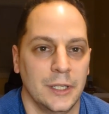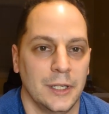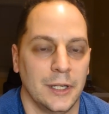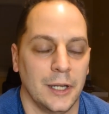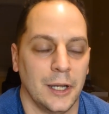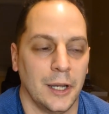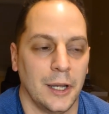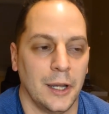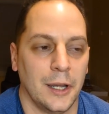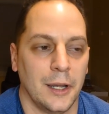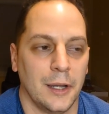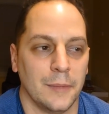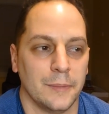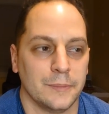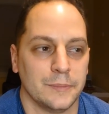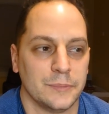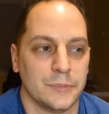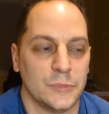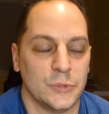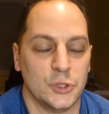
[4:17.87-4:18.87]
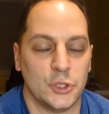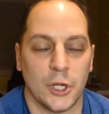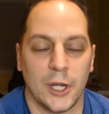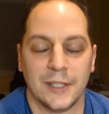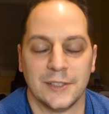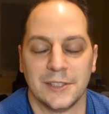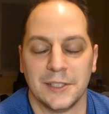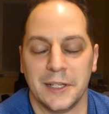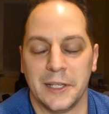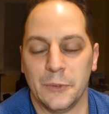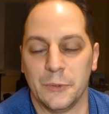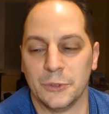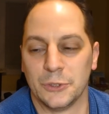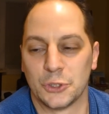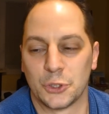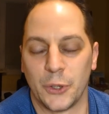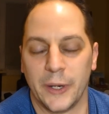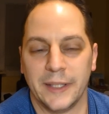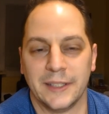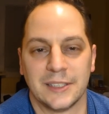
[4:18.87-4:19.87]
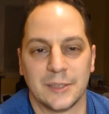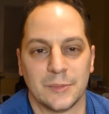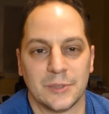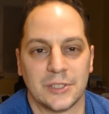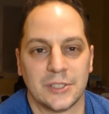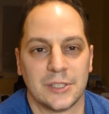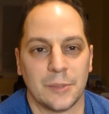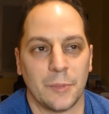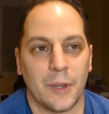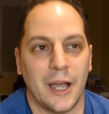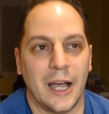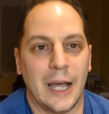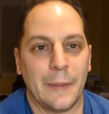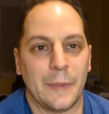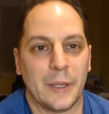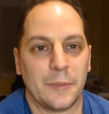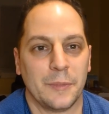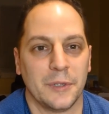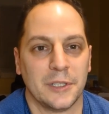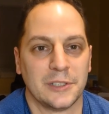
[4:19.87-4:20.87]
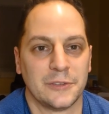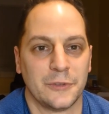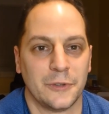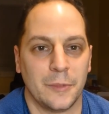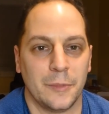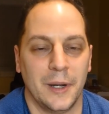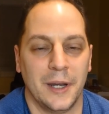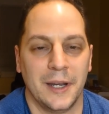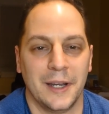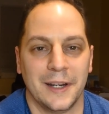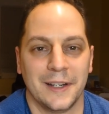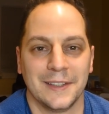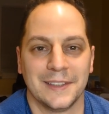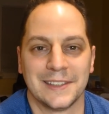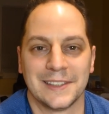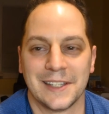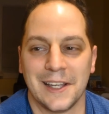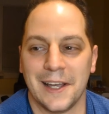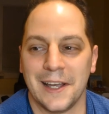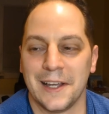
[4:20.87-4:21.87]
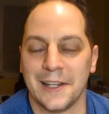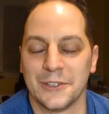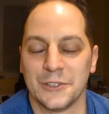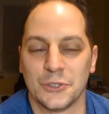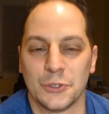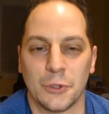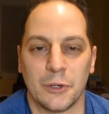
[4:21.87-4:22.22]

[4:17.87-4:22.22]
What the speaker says: John said he would trade some comic books for a bottle of scotch,